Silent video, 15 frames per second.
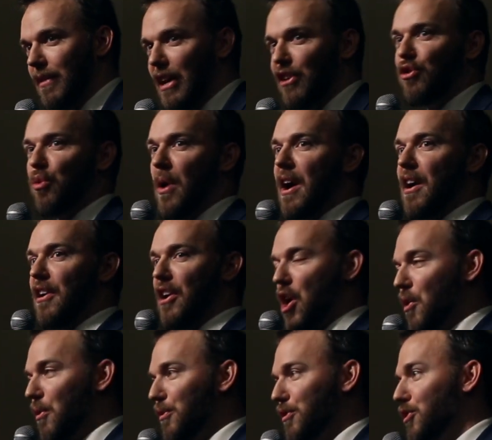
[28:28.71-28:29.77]
They swear an
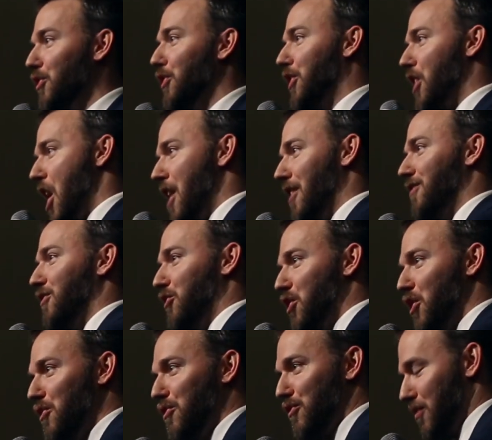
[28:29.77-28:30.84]
oath to the
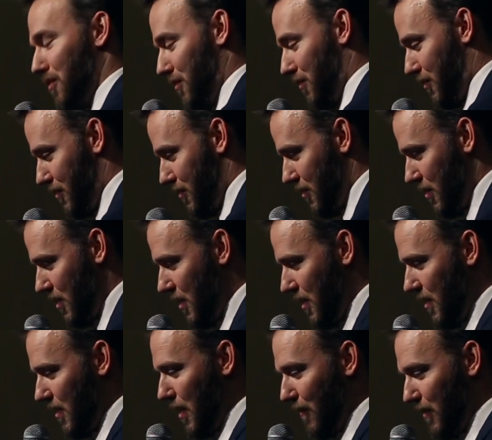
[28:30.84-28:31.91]
constitutions
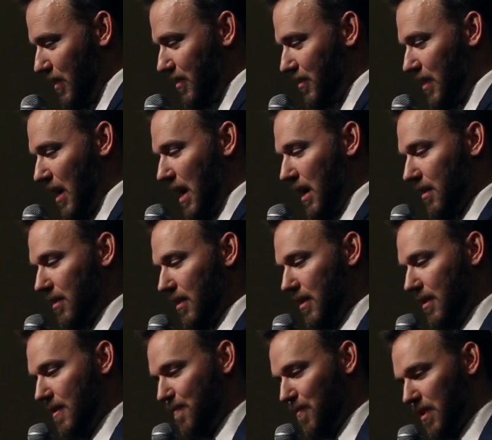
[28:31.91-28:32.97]
of this state
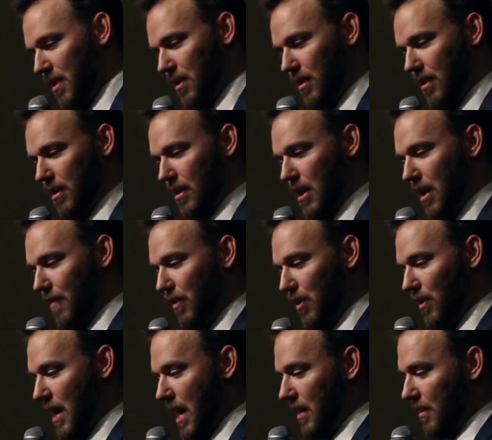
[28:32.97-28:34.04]
and of the
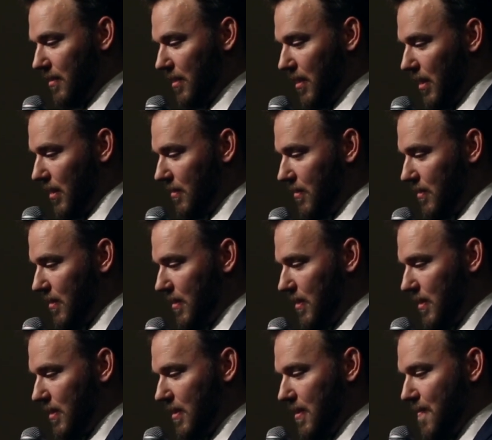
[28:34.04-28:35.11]
United States.
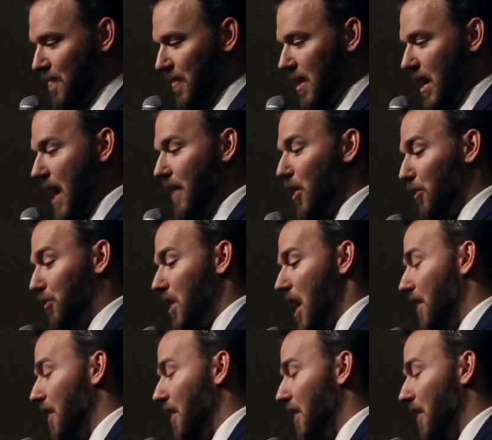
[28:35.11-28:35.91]
And those